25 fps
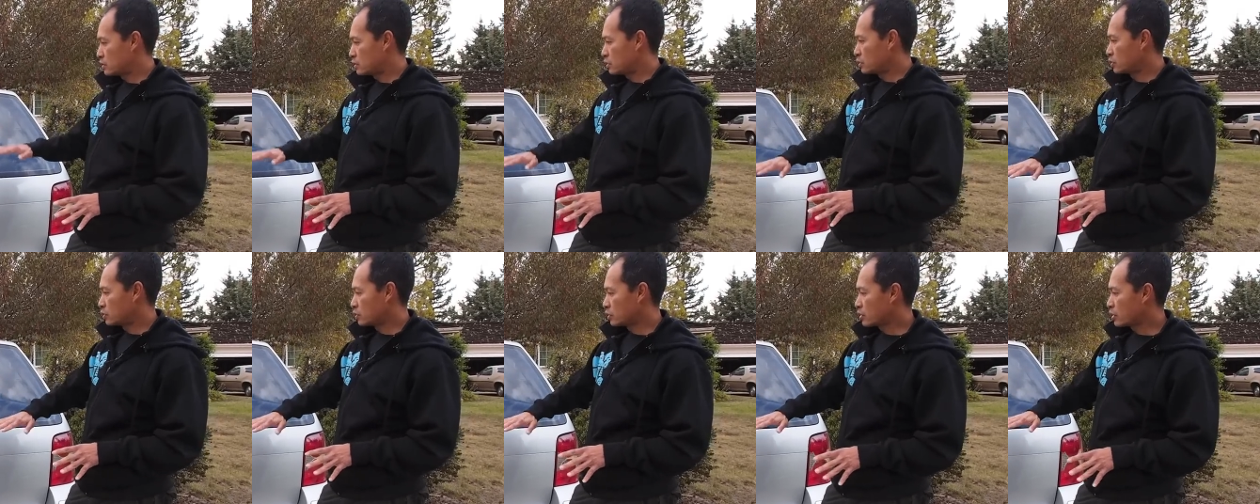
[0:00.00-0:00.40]
You
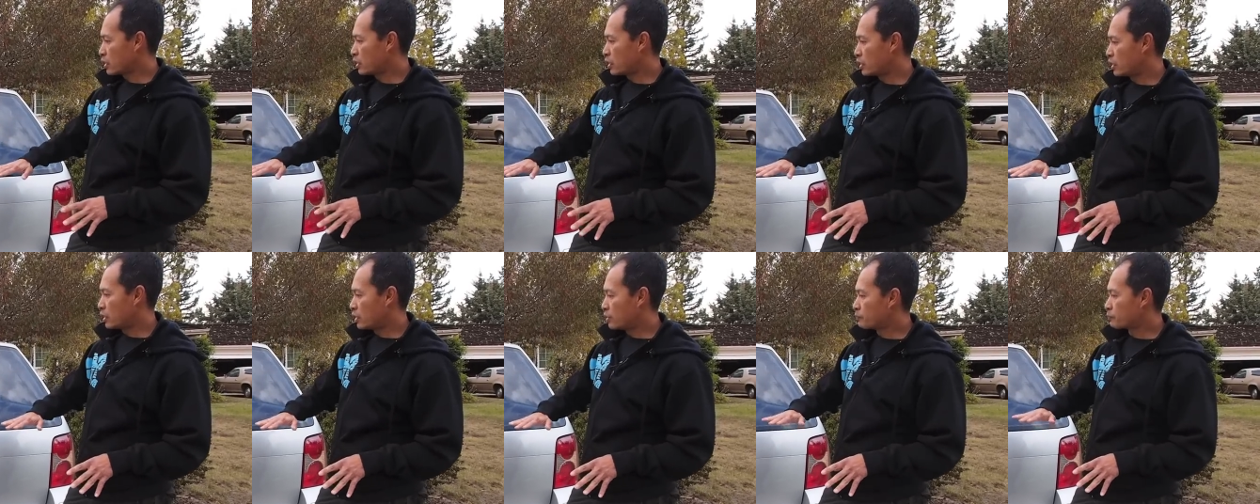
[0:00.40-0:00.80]
know,
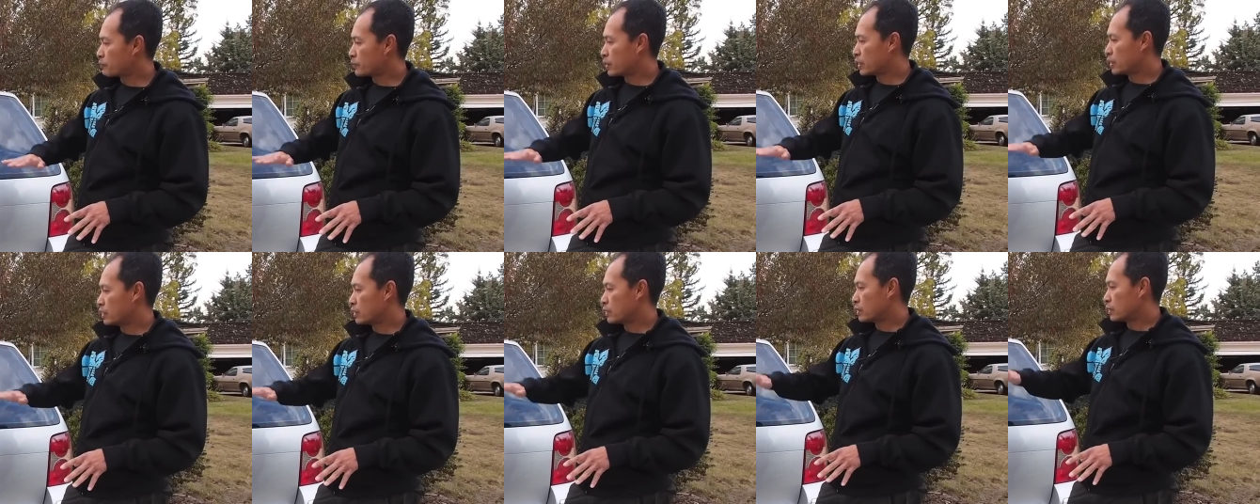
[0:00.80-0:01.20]
um,
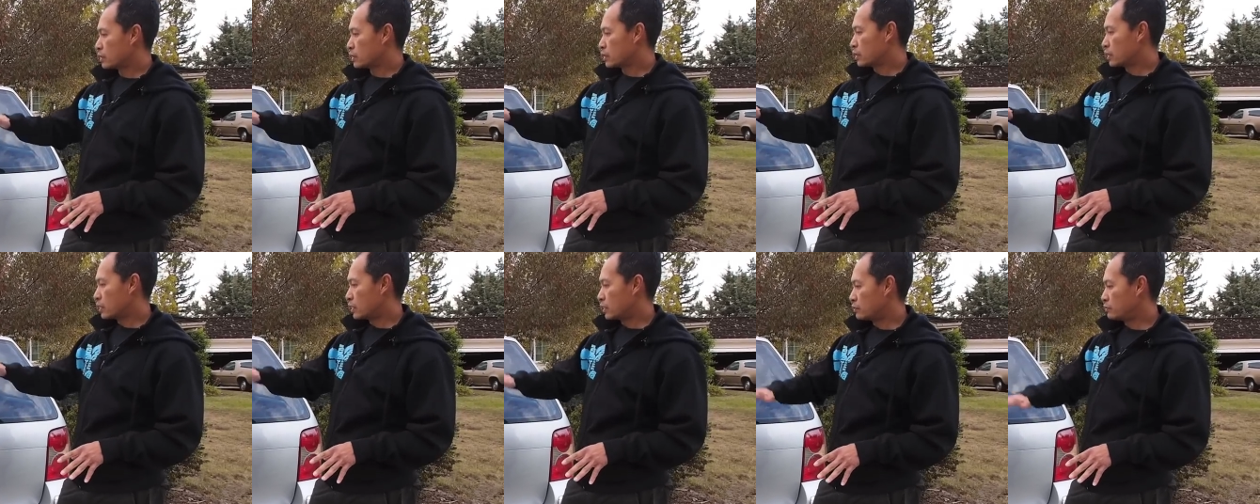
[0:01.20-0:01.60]

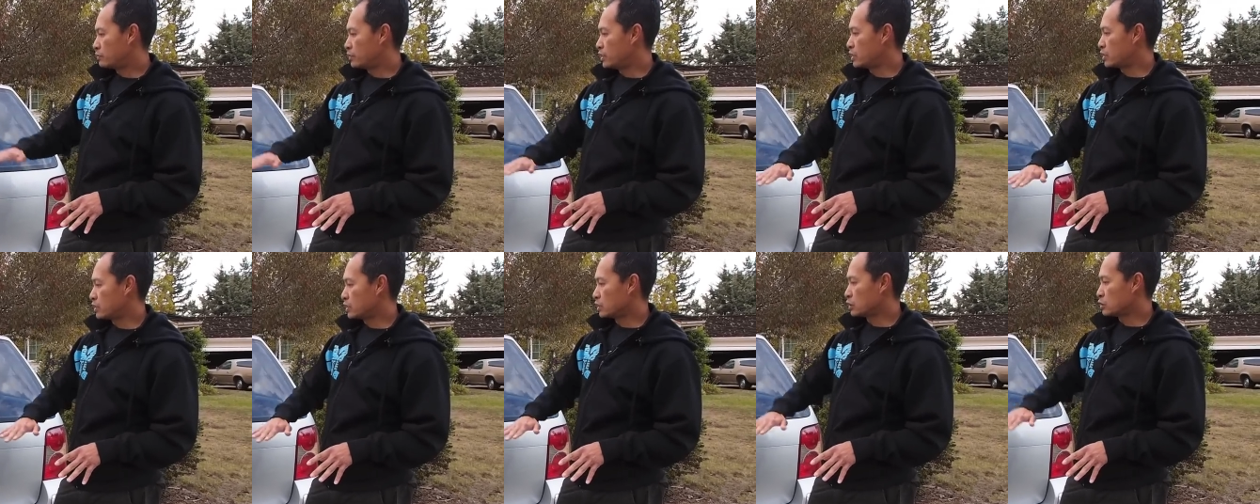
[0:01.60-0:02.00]
uh,
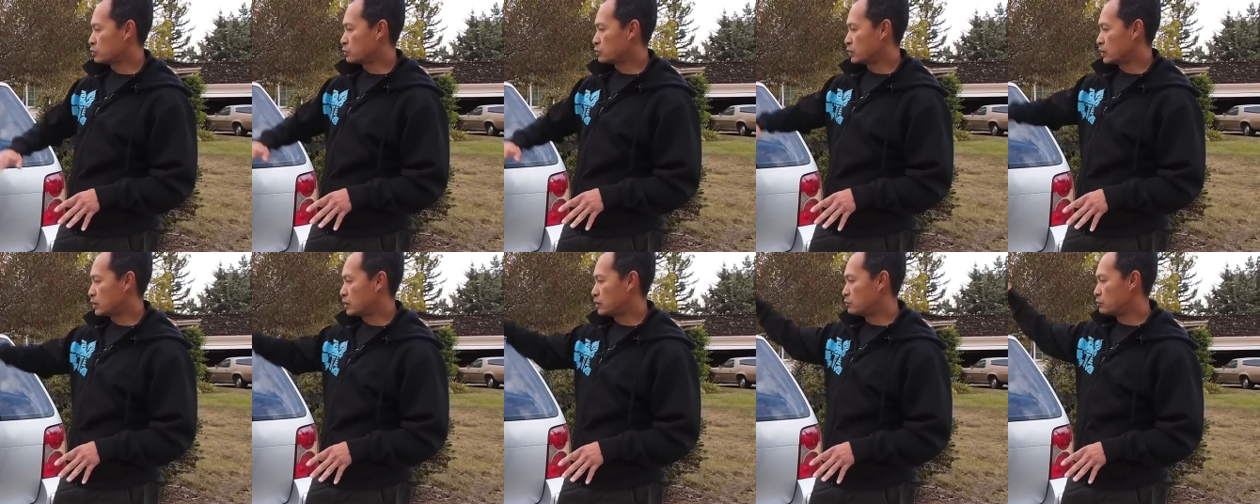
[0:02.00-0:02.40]
vehicles
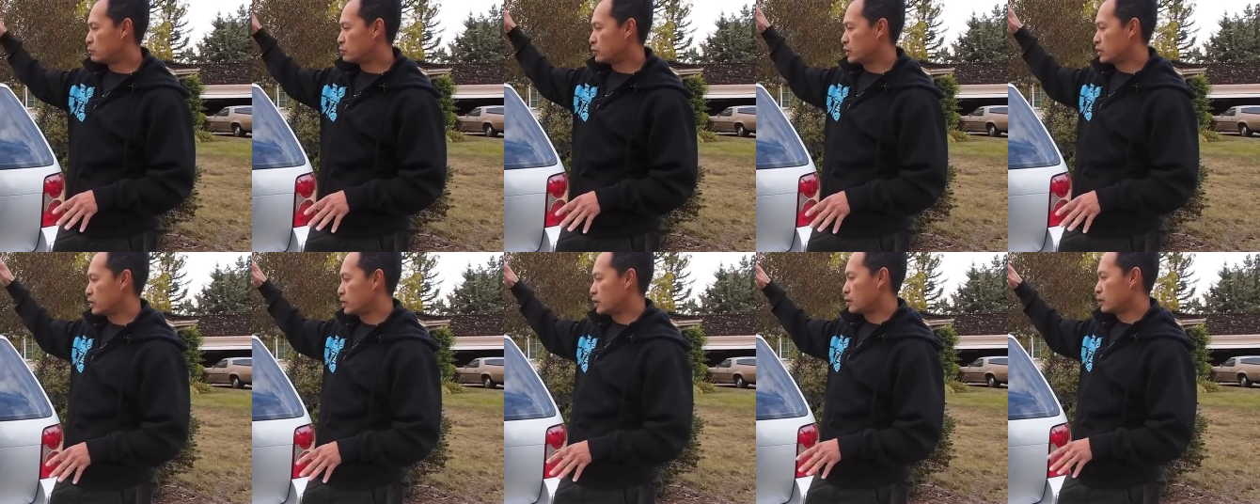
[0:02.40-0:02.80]
with
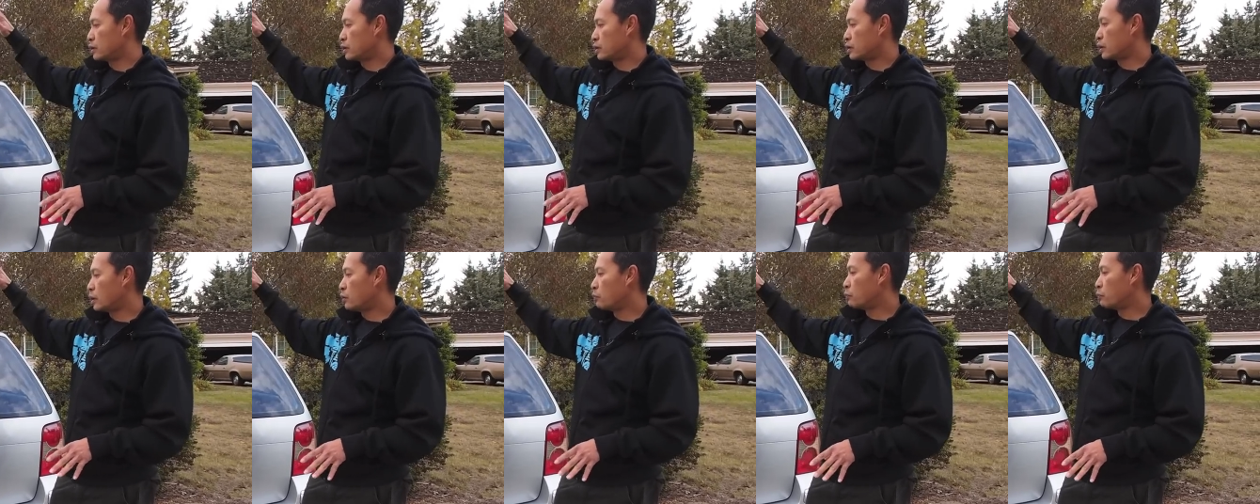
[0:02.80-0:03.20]
with
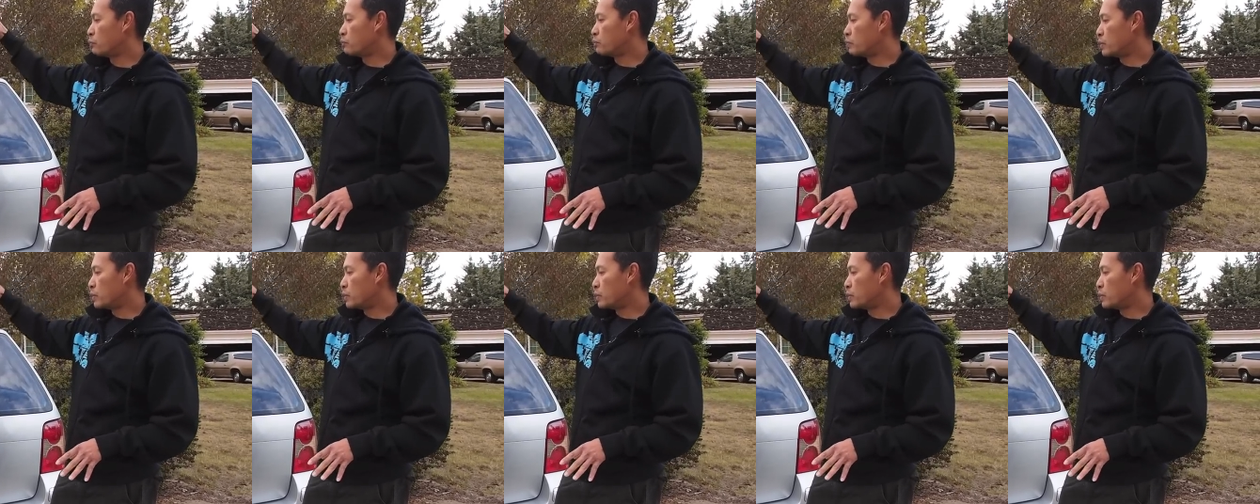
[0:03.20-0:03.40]
uh, a,